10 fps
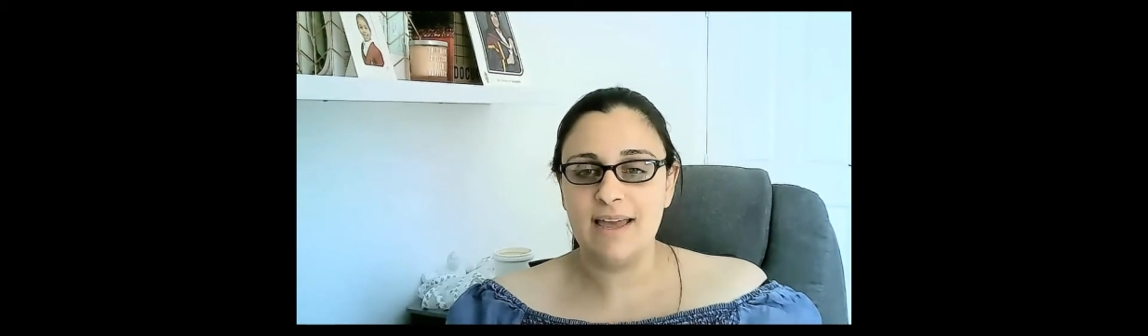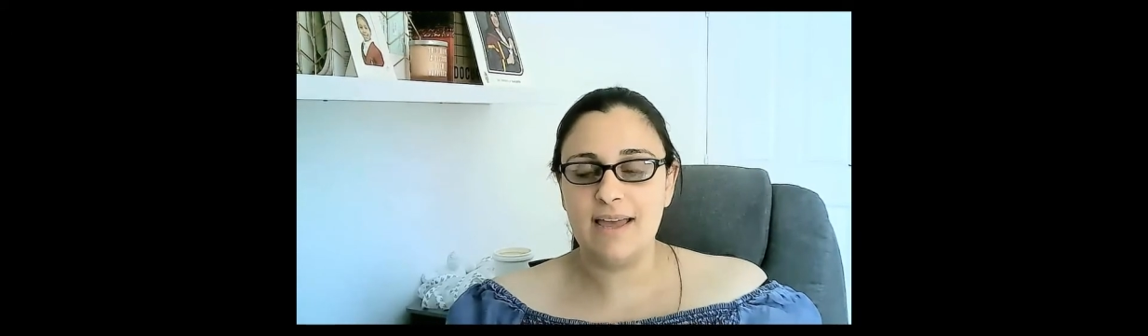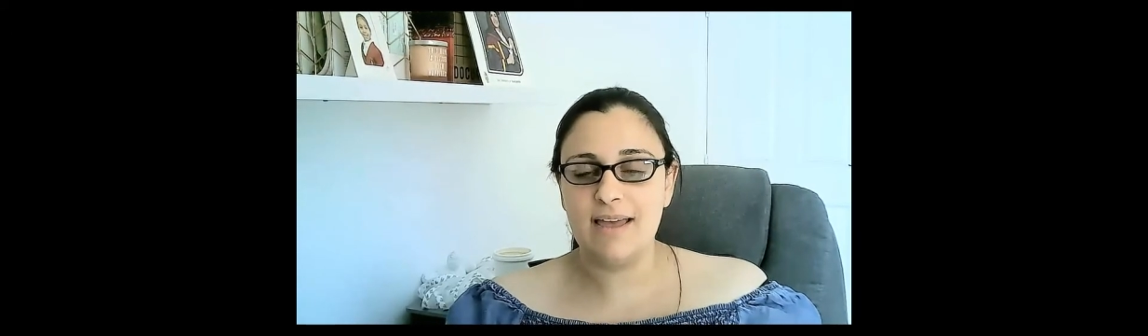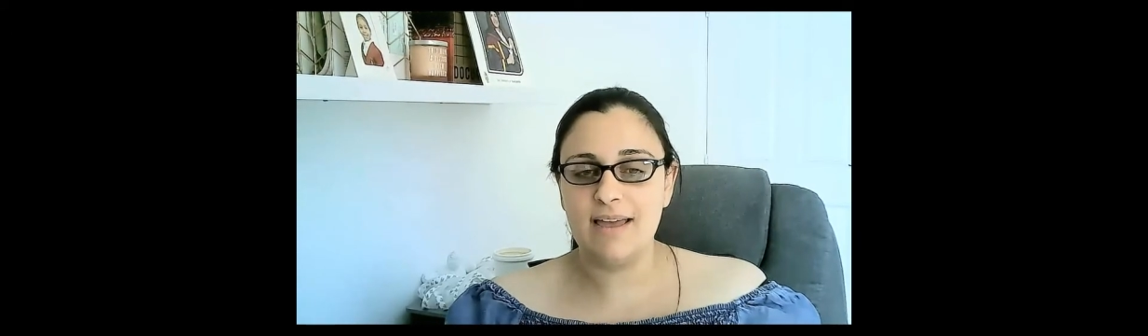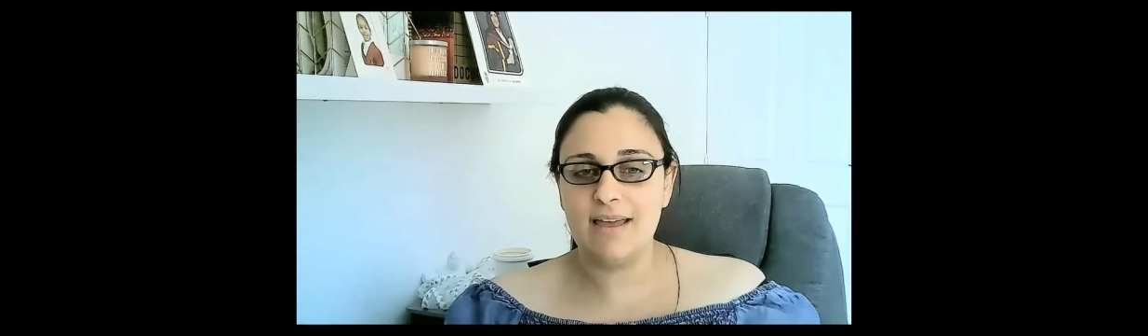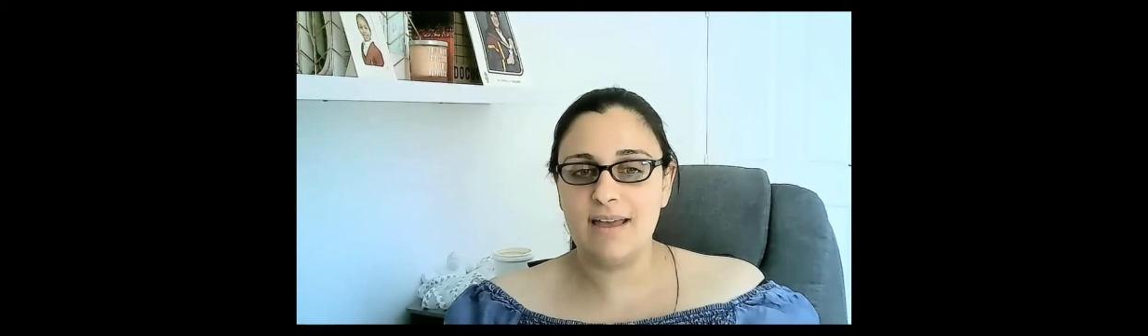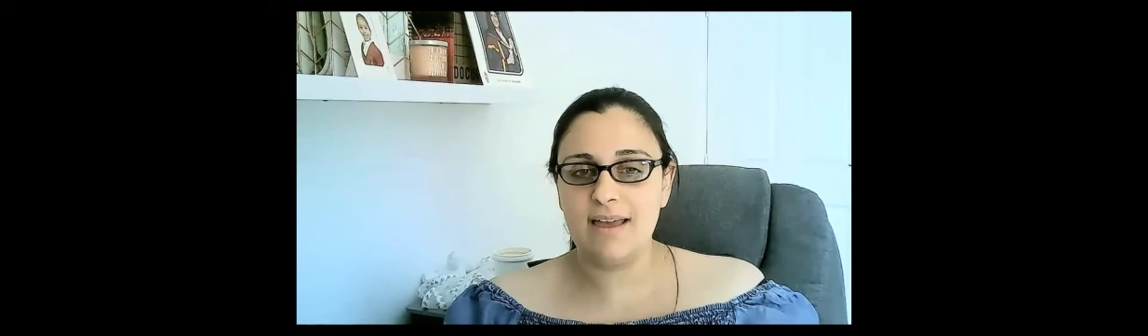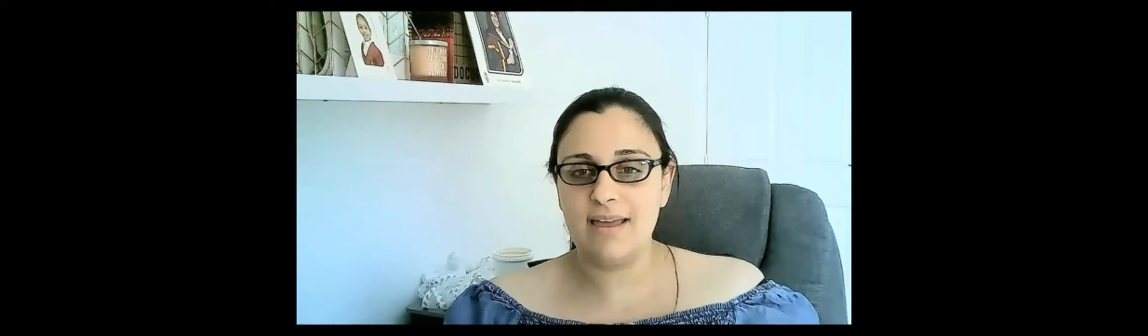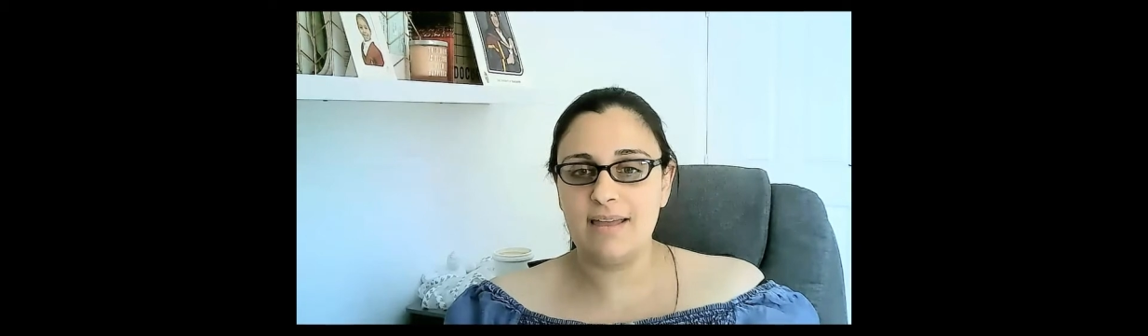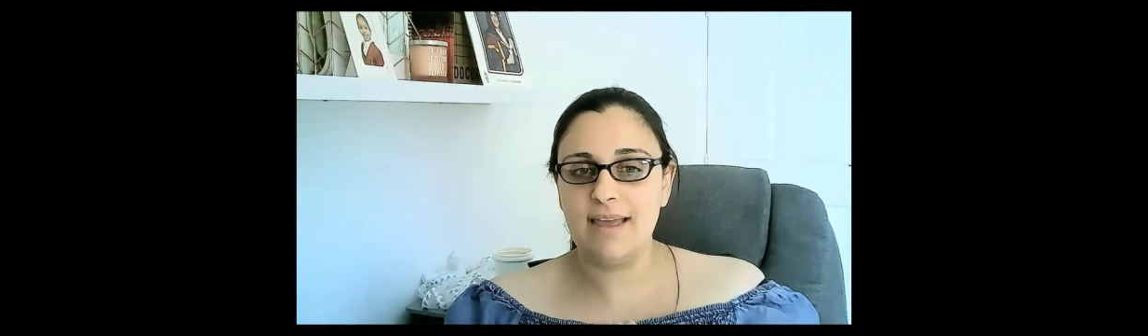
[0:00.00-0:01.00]

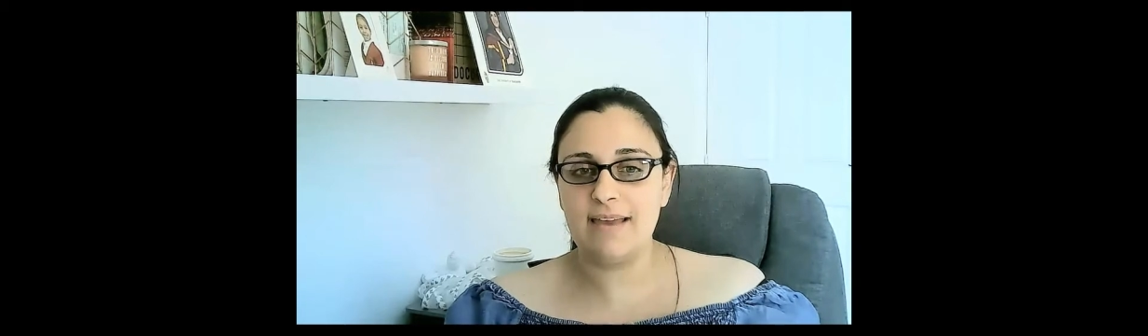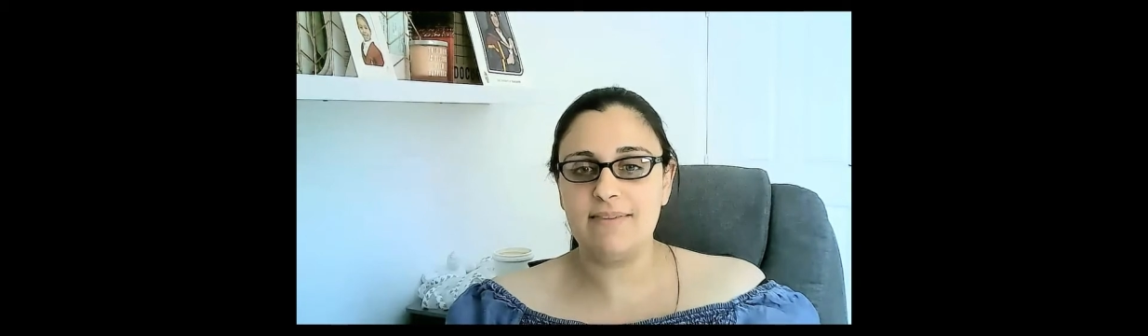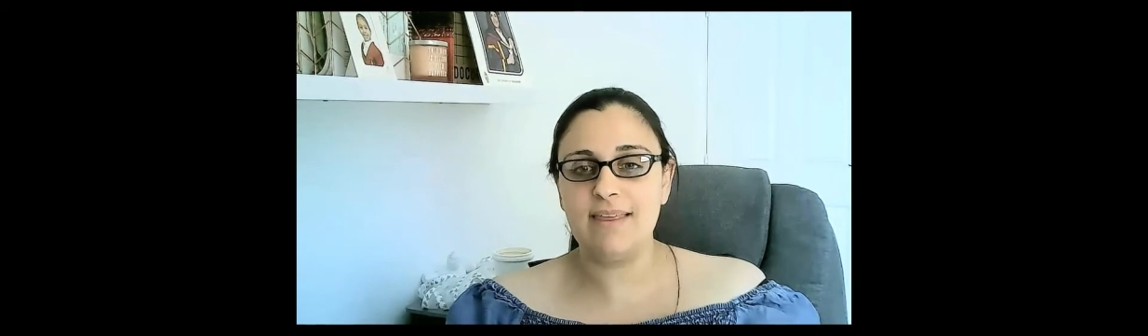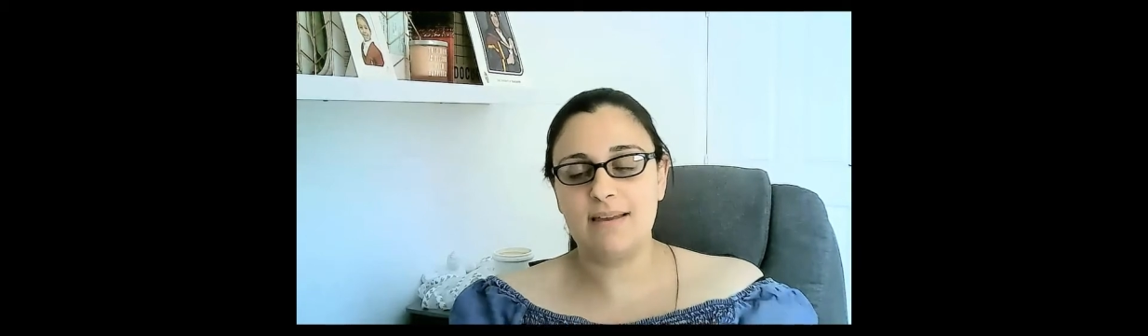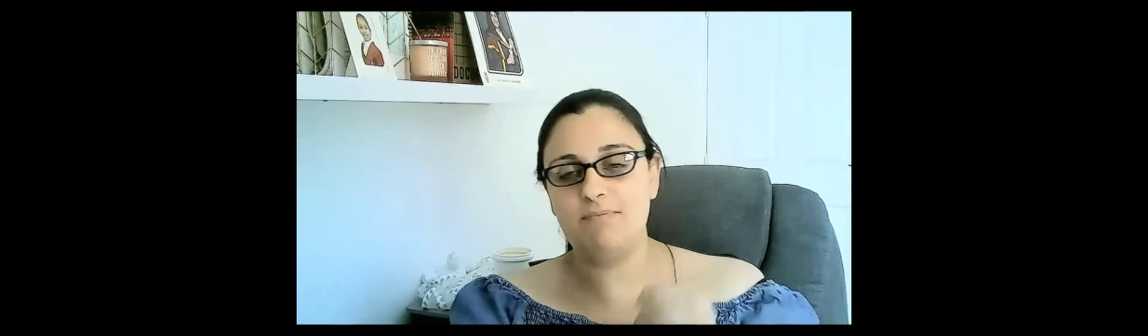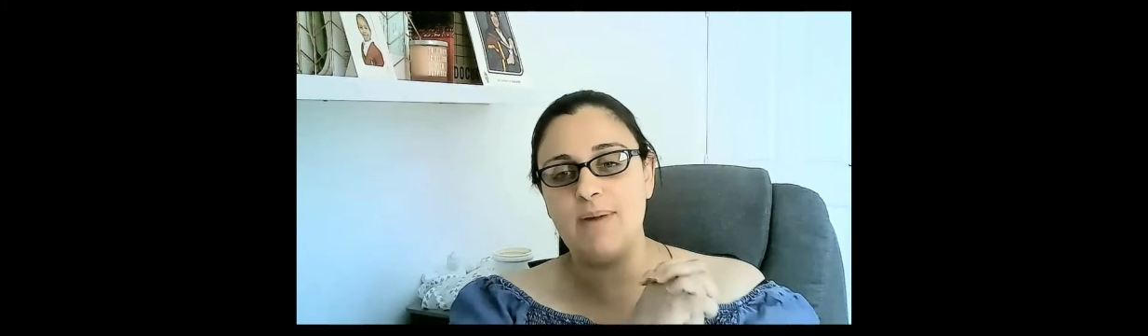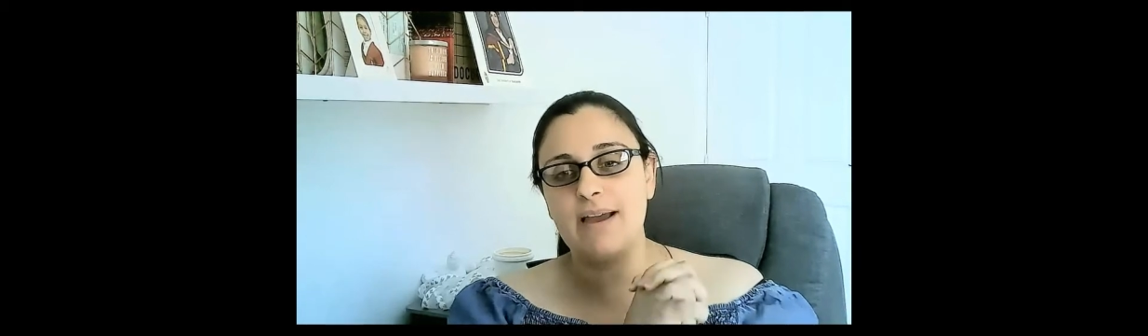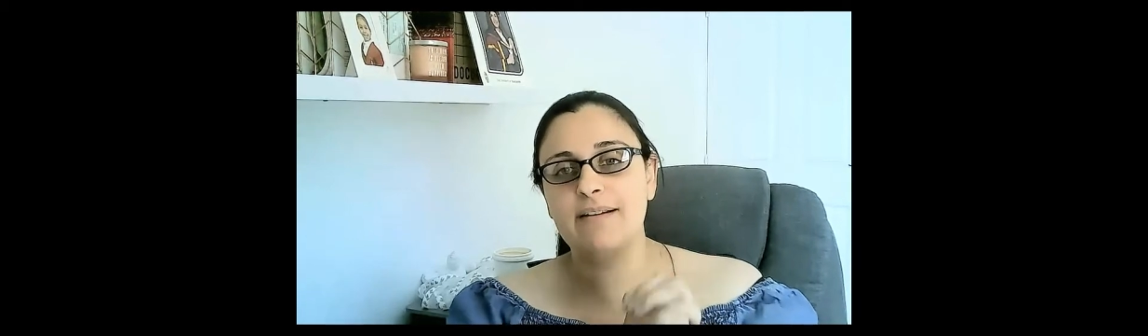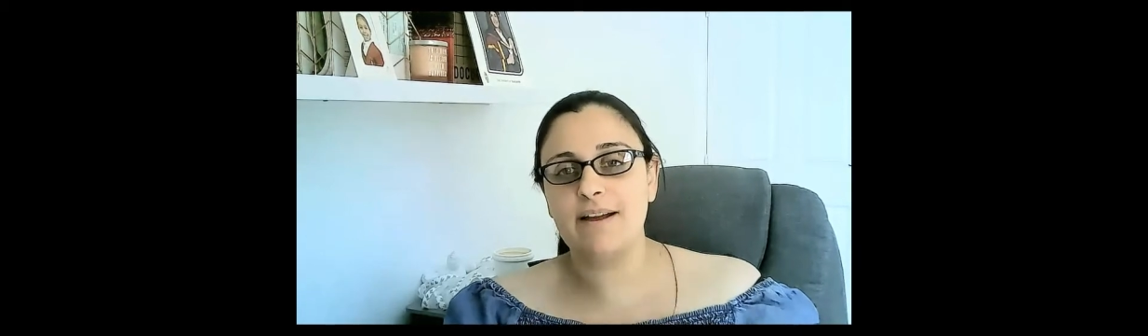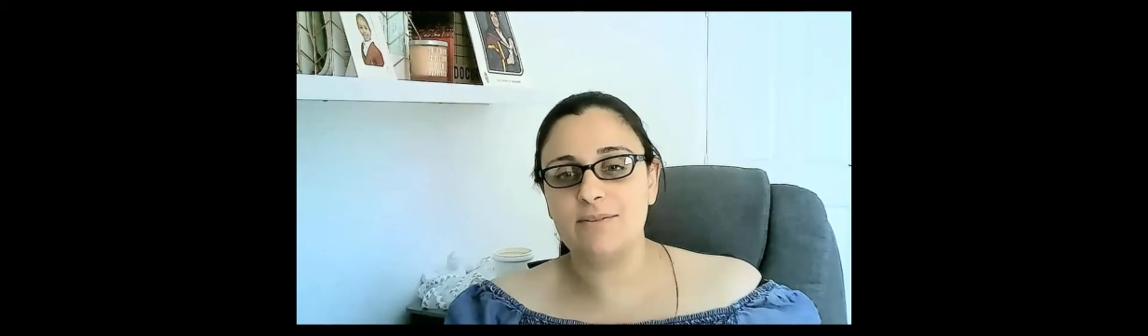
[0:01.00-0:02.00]
an ethnic
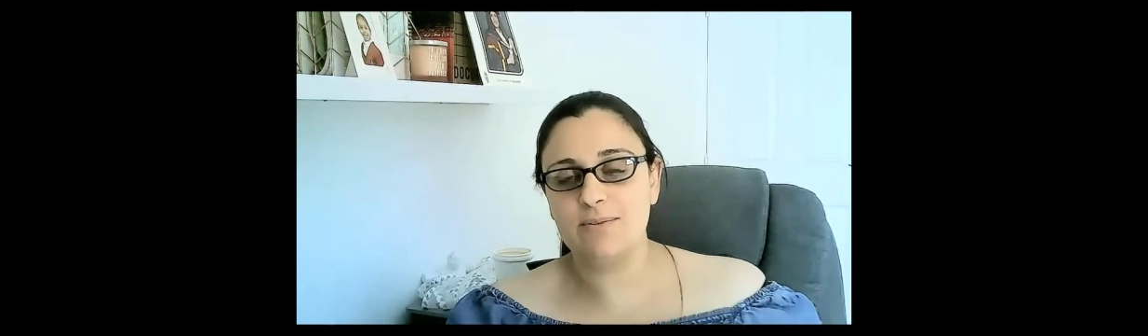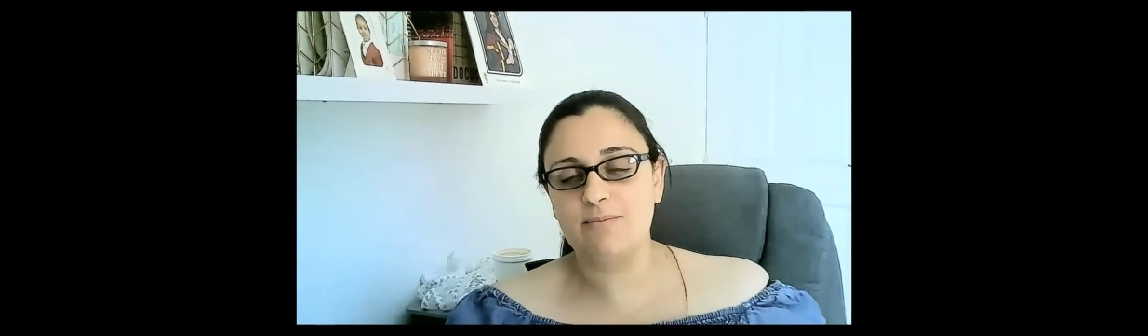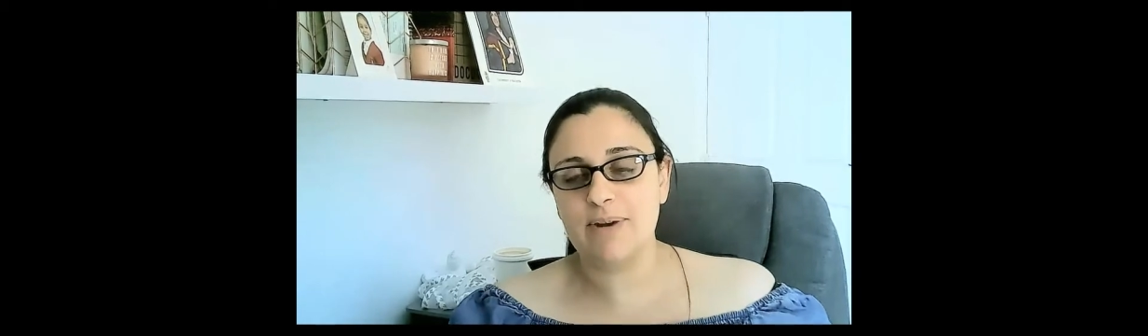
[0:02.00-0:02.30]
background,